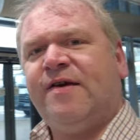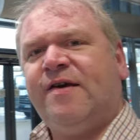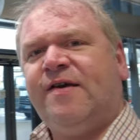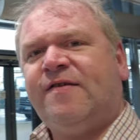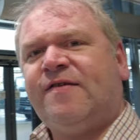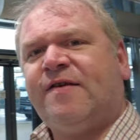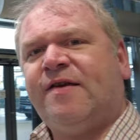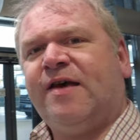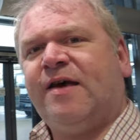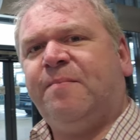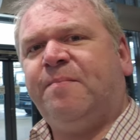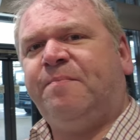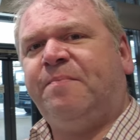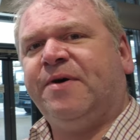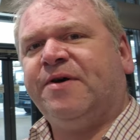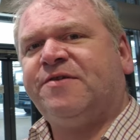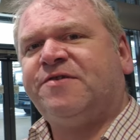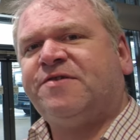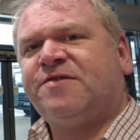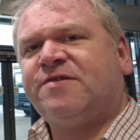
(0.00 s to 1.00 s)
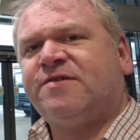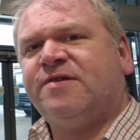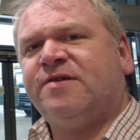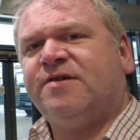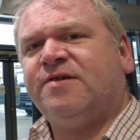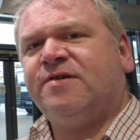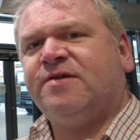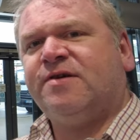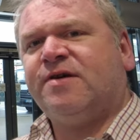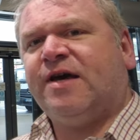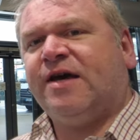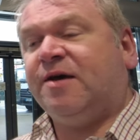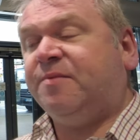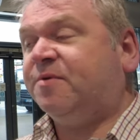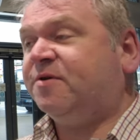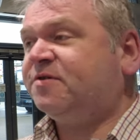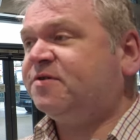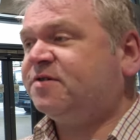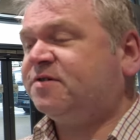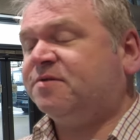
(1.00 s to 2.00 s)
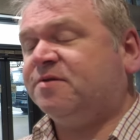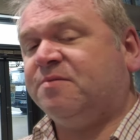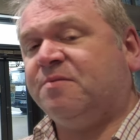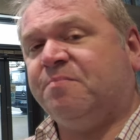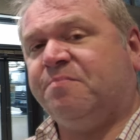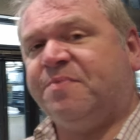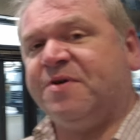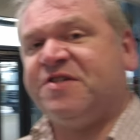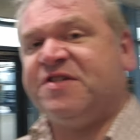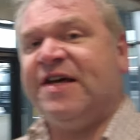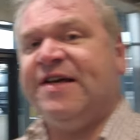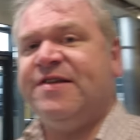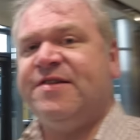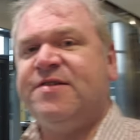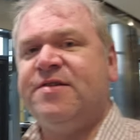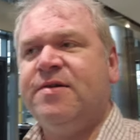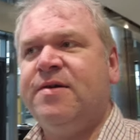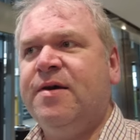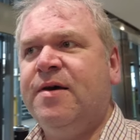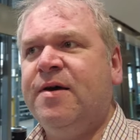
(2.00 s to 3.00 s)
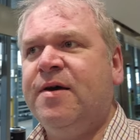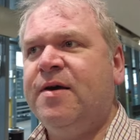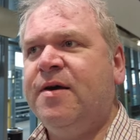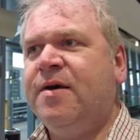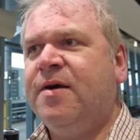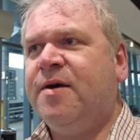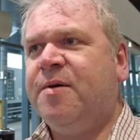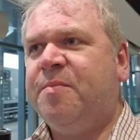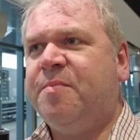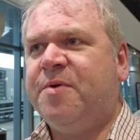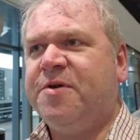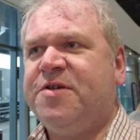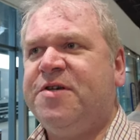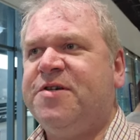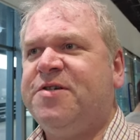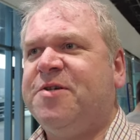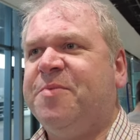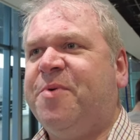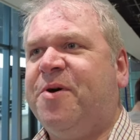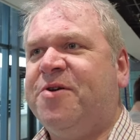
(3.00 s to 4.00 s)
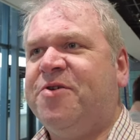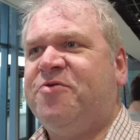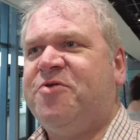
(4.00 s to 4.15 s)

is bus. A bus. Buses. Buses to board a